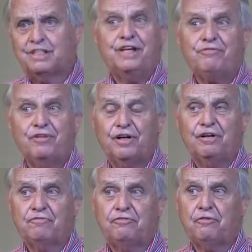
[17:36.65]
different
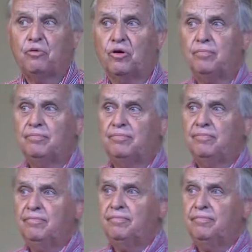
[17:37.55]
in form,